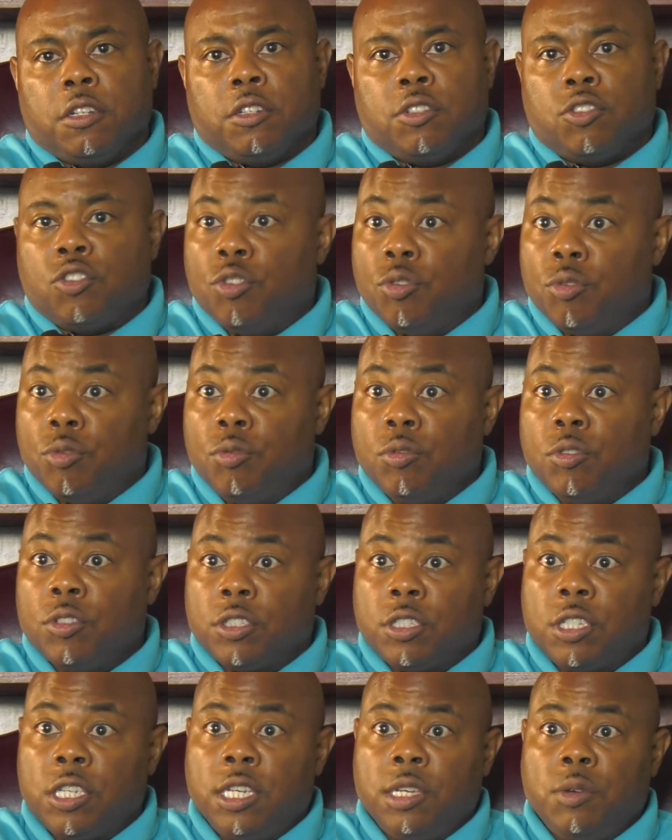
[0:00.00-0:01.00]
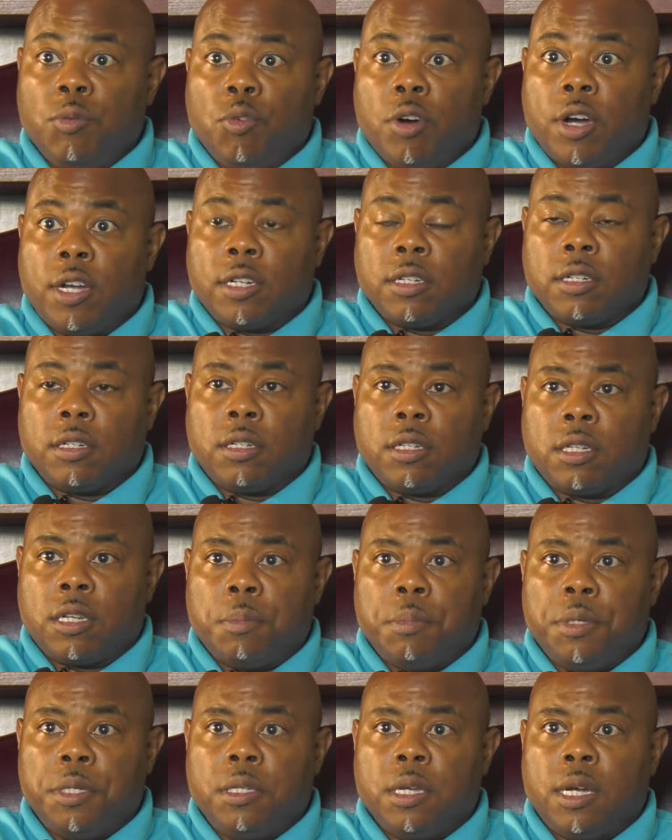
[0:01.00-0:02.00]
to see what could
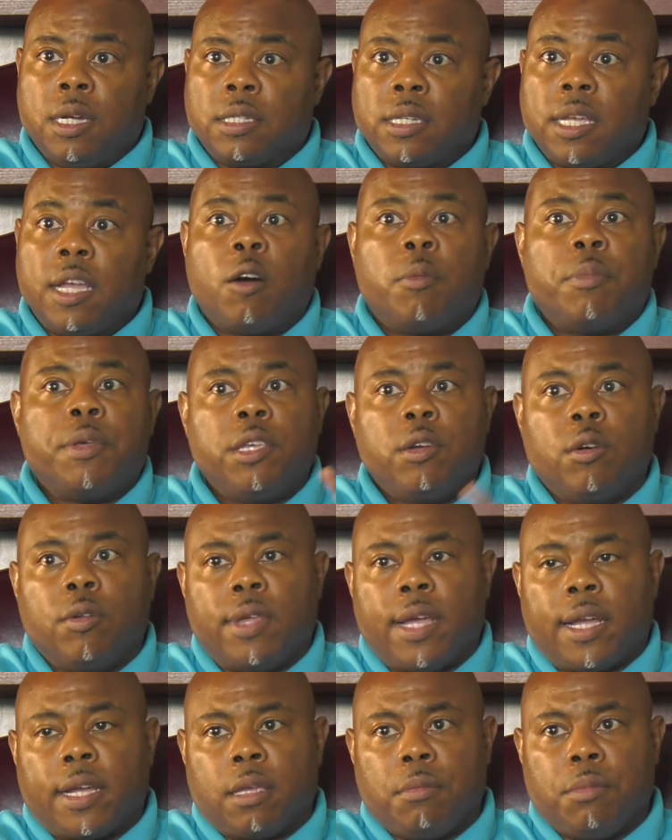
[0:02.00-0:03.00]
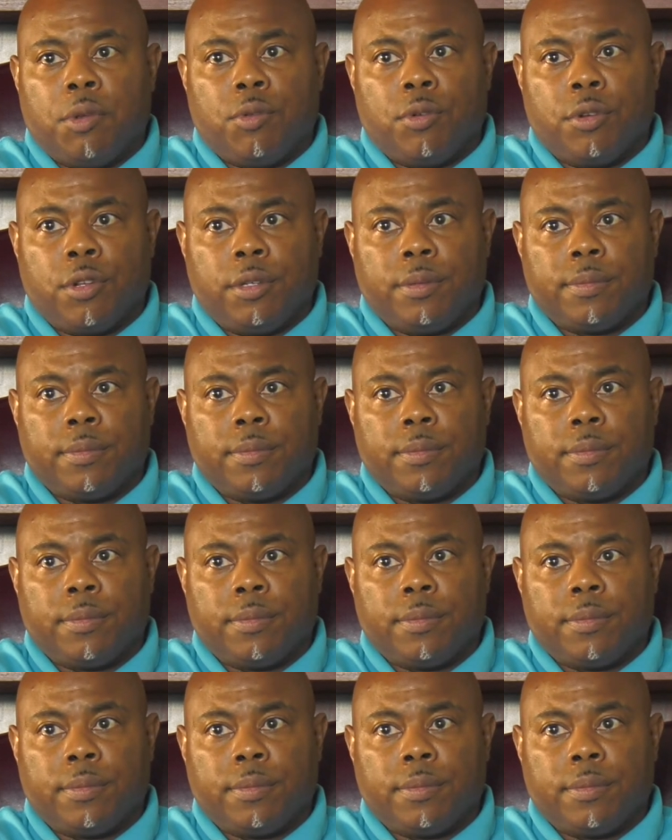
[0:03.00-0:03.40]
be done to help heal that community.